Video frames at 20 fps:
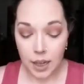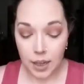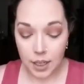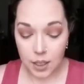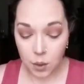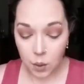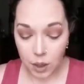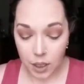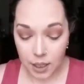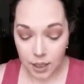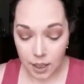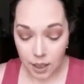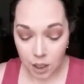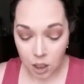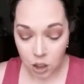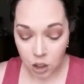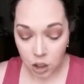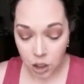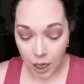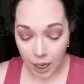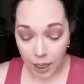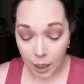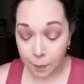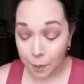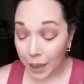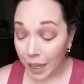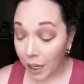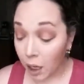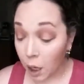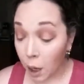This one is in the shade
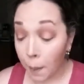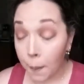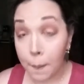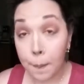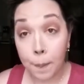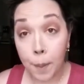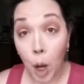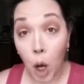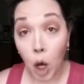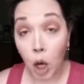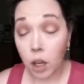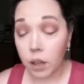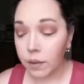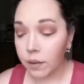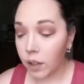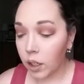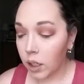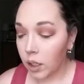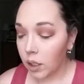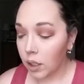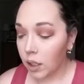Pink Mauve.